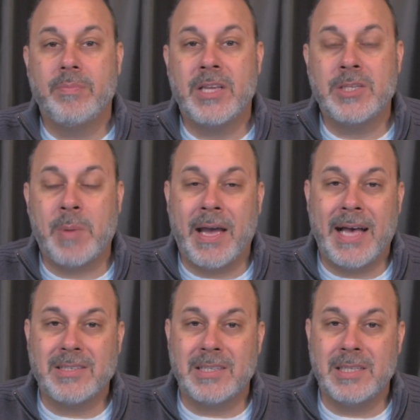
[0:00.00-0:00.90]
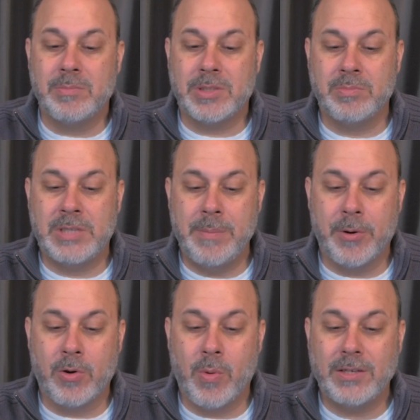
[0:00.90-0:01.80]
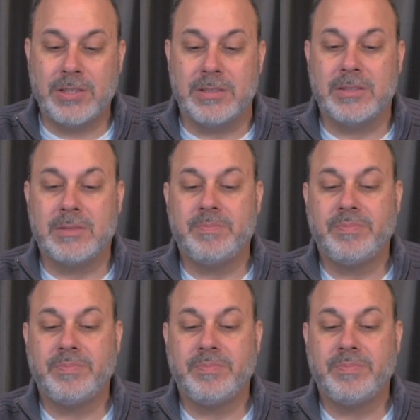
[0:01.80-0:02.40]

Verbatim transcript: is by asking them some deeper questions.